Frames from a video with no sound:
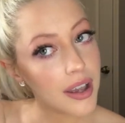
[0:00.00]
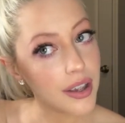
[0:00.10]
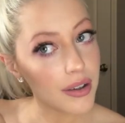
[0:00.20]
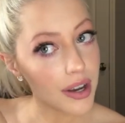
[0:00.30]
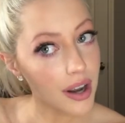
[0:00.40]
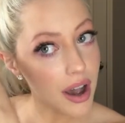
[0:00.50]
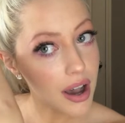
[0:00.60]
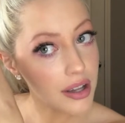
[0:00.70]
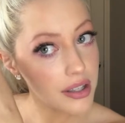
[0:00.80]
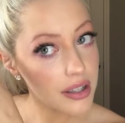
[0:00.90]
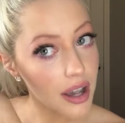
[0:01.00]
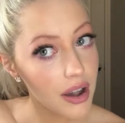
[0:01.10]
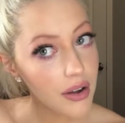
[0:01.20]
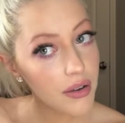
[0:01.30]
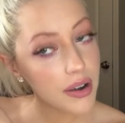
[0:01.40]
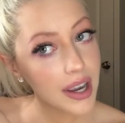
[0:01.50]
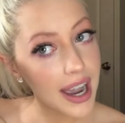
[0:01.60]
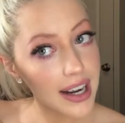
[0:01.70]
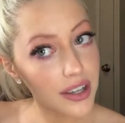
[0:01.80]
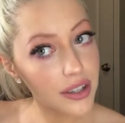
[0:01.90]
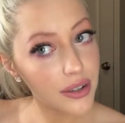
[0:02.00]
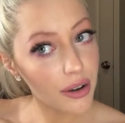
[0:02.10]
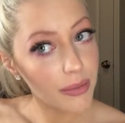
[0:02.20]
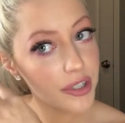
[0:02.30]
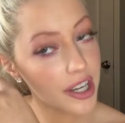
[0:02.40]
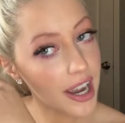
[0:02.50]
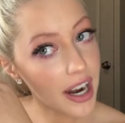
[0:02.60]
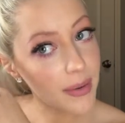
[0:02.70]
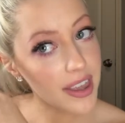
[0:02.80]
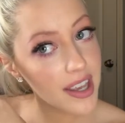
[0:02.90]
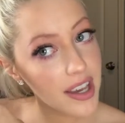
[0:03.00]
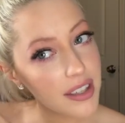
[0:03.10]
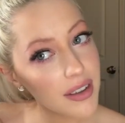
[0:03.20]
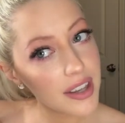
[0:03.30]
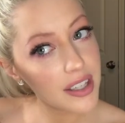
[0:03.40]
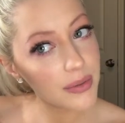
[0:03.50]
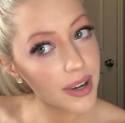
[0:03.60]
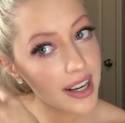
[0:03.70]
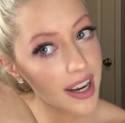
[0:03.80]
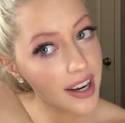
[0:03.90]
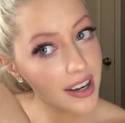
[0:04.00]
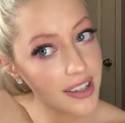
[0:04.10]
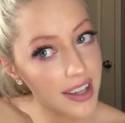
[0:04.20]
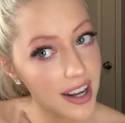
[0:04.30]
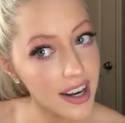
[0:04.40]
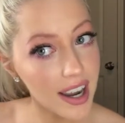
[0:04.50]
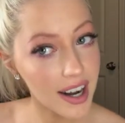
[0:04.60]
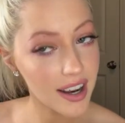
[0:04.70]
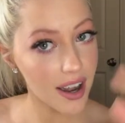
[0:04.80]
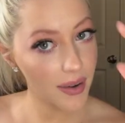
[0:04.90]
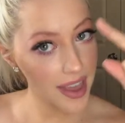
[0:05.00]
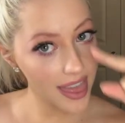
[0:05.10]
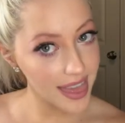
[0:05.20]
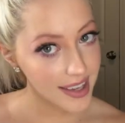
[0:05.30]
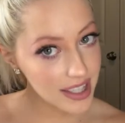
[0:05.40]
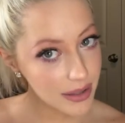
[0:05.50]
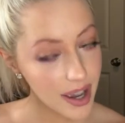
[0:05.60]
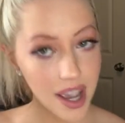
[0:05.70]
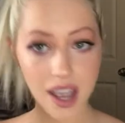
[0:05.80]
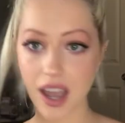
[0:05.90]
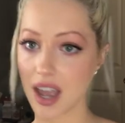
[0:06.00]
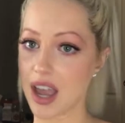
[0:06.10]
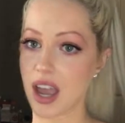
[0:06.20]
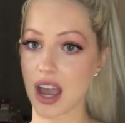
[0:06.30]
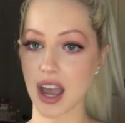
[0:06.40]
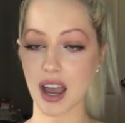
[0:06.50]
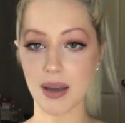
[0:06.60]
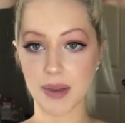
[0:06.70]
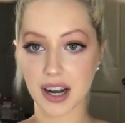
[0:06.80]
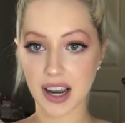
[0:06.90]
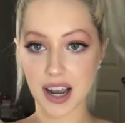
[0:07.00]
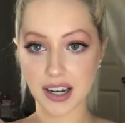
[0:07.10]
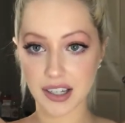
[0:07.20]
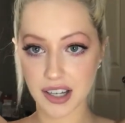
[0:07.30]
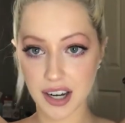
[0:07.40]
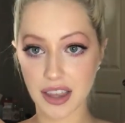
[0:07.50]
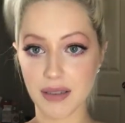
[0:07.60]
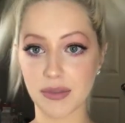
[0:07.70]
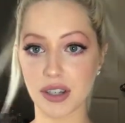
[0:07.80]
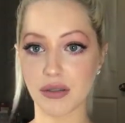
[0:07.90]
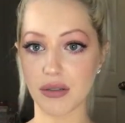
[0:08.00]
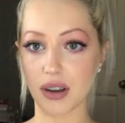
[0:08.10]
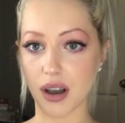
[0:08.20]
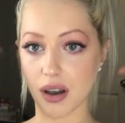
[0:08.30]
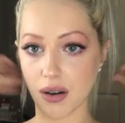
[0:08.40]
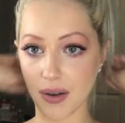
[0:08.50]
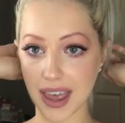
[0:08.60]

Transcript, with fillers: you can also kind of sculpt your hair with it. So these one hairs that are kind of going this way, I'm gonna kind of turn them to go